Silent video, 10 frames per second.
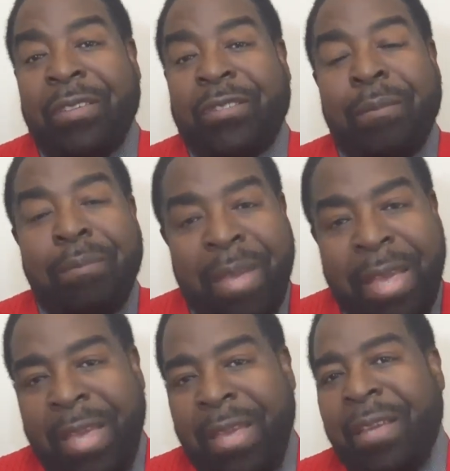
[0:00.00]
And to
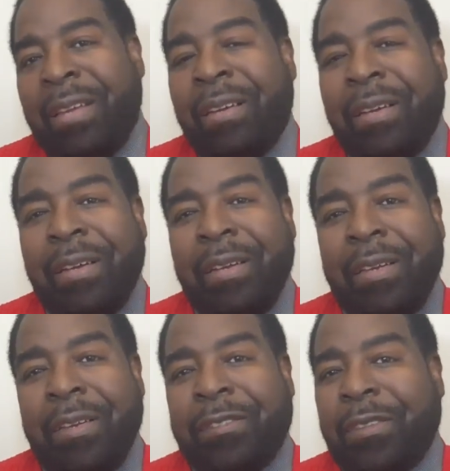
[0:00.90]
me,
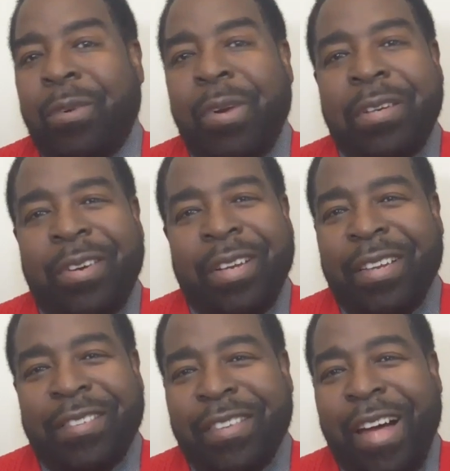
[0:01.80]
surrendering
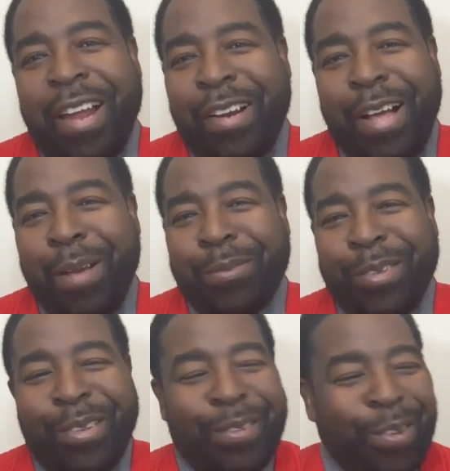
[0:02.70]
is not an
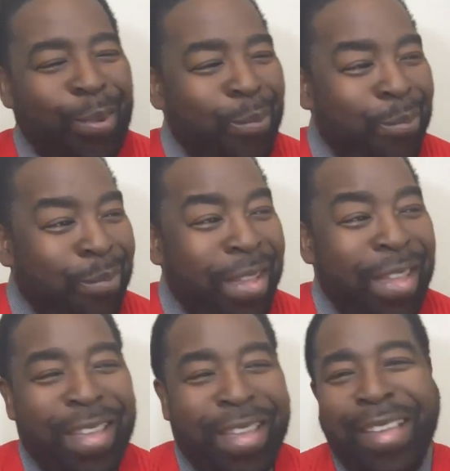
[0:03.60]
option. To
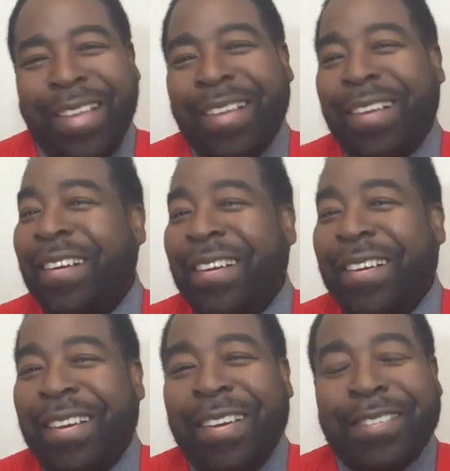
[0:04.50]
me,
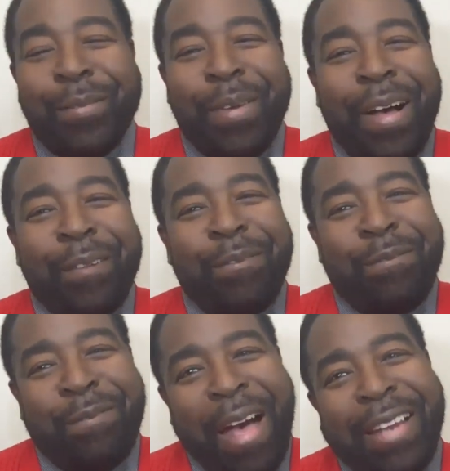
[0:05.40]
it's about
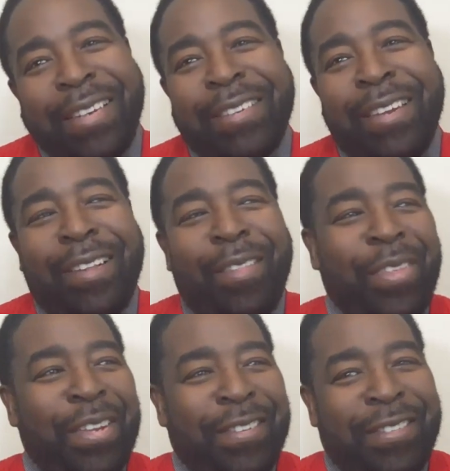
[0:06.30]
fight till
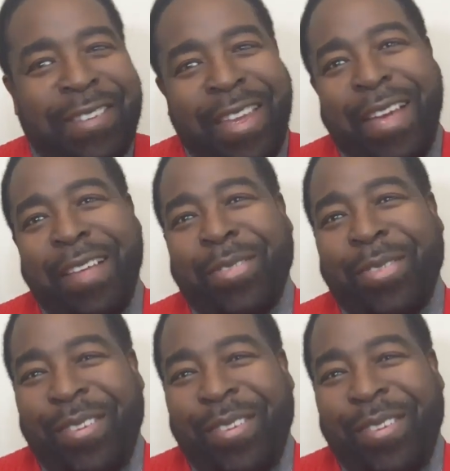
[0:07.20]
the death.